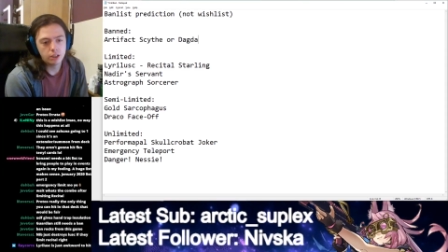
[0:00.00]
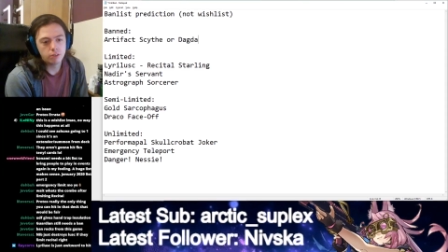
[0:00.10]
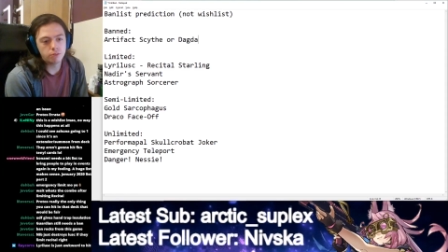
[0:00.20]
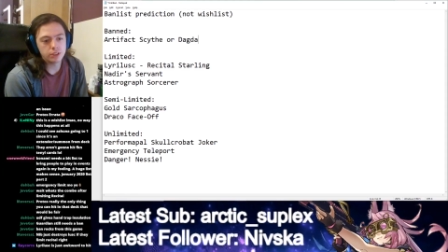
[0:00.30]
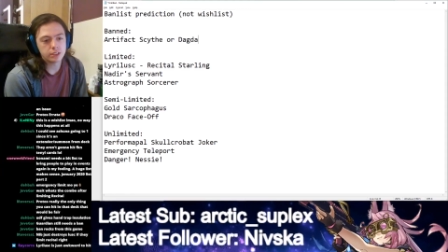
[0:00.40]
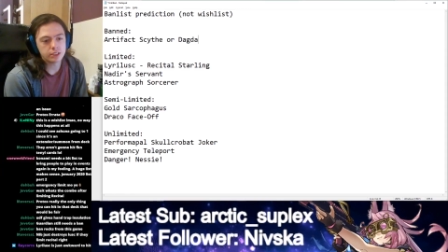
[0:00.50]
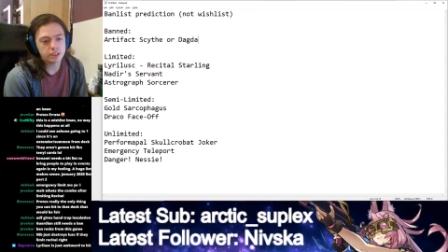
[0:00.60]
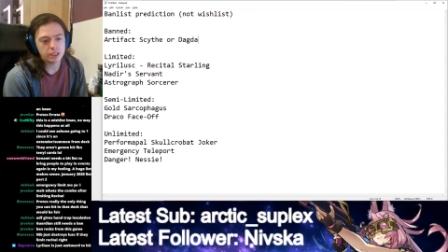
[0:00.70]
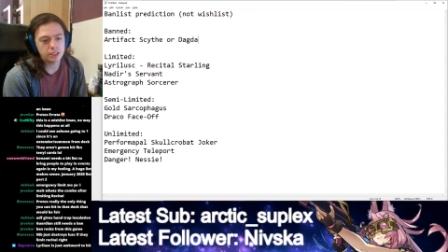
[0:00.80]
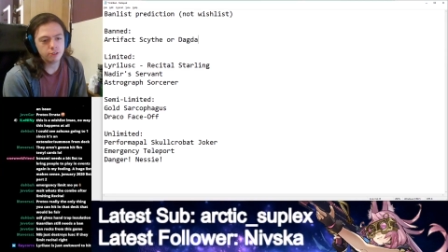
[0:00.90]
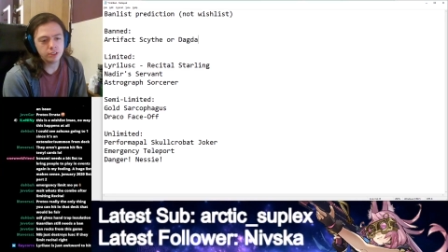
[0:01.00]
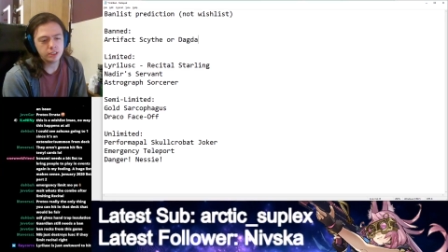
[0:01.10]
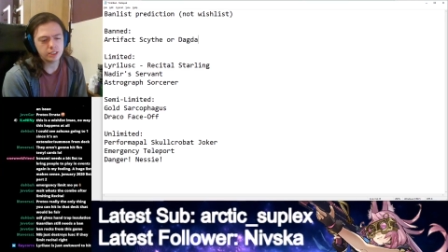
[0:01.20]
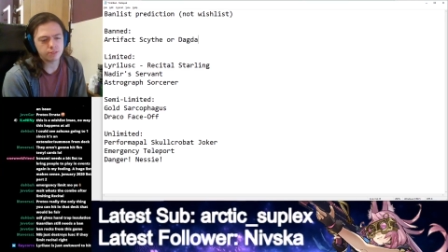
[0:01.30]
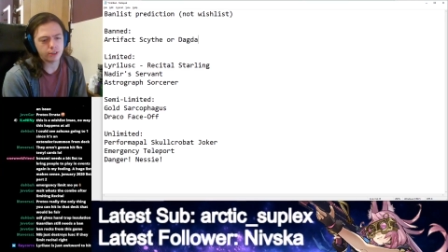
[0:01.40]
Which yeah, this
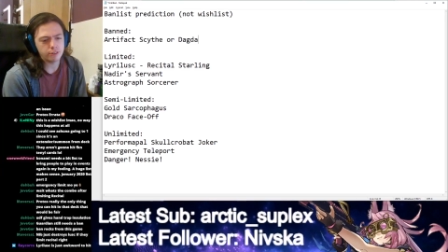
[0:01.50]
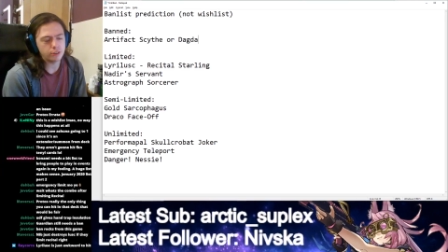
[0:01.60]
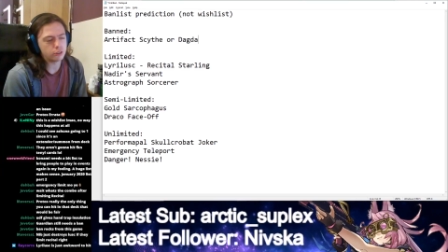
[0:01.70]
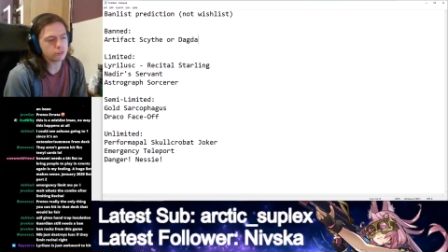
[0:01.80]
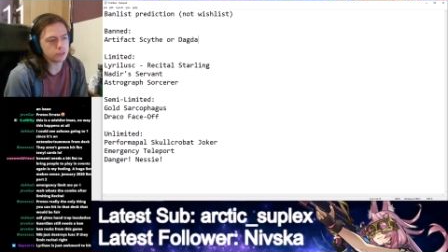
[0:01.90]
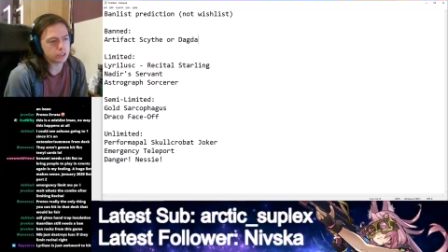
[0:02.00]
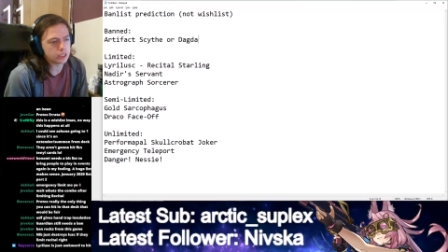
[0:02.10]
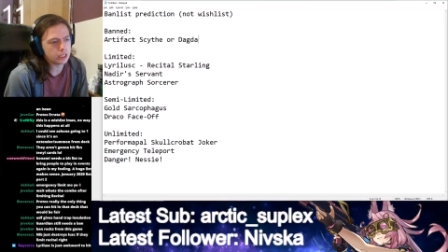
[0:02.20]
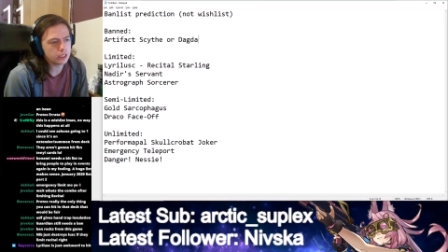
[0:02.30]
is very awkward to hear